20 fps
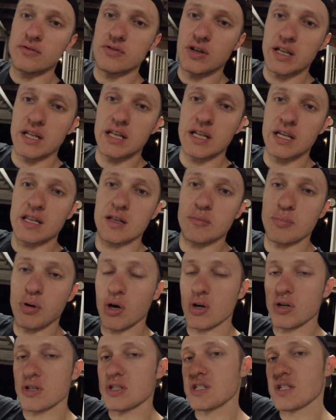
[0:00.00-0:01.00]
of like getting the
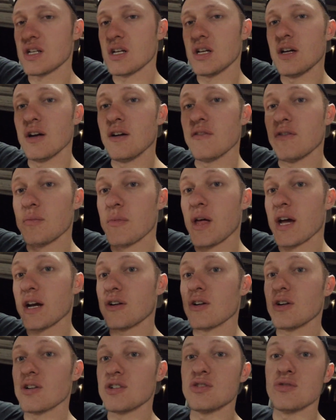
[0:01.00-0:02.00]
parts from that
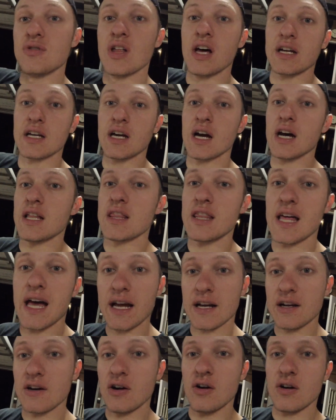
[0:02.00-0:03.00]
car to that guy. And
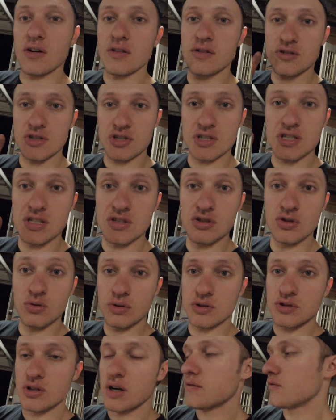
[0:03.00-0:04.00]
that car, just the
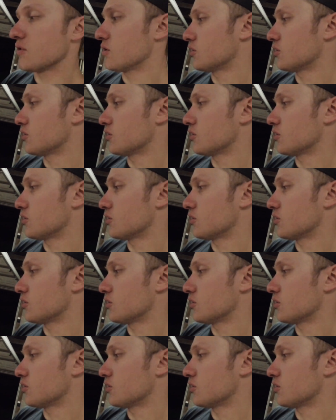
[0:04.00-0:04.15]
two-wheel drive